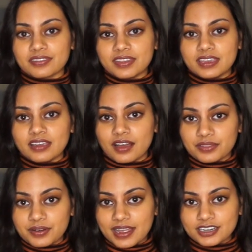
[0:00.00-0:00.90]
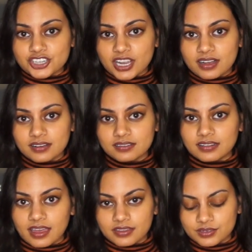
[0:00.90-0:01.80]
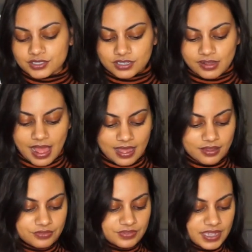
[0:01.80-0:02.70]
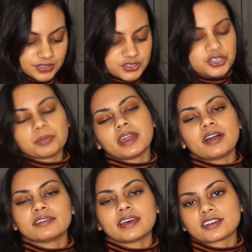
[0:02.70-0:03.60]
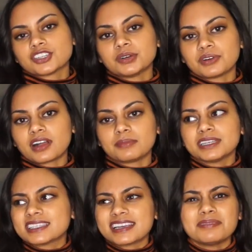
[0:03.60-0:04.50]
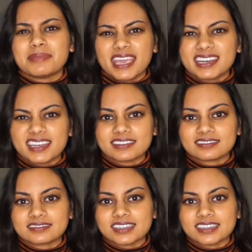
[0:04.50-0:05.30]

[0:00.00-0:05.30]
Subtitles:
the other eggshell that you still have and scoop it out and the eggshell will come. It's like a magnet.